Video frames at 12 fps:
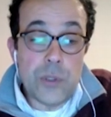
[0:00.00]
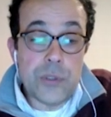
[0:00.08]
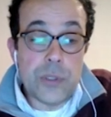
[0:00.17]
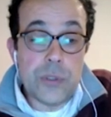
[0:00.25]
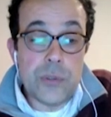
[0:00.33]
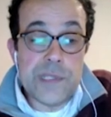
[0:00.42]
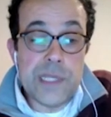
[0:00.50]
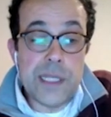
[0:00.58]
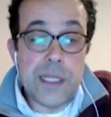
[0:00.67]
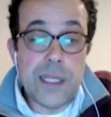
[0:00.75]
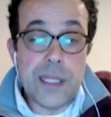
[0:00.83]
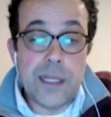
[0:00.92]
wanted to
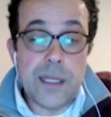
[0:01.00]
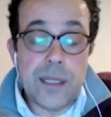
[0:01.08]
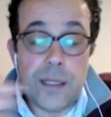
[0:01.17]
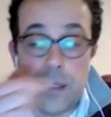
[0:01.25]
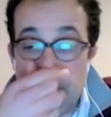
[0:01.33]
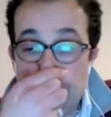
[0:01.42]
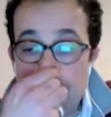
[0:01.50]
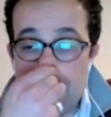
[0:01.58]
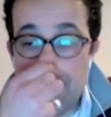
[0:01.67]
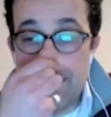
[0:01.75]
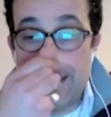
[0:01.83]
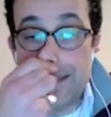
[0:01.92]
see in
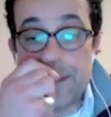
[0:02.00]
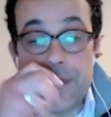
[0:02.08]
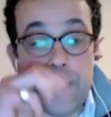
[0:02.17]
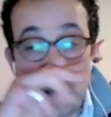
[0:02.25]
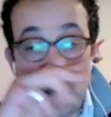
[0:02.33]
some